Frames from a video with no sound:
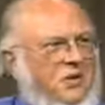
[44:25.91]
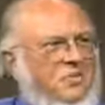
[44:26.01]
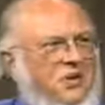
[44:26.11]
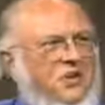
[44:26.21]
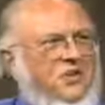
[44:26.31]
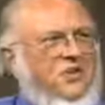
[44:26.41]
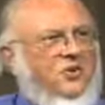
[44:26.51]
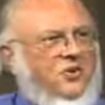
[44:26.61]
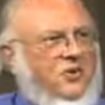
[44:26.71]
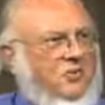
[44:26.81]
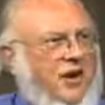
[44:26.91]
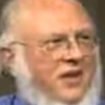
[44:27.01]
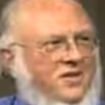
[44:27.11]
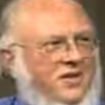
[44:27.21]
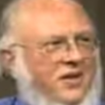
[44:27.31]
people need to know what their
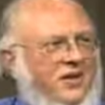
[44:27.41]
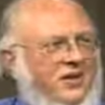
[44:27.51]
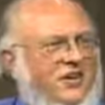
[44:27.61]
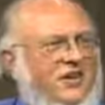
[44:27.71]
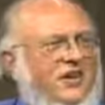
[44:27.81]
rights are,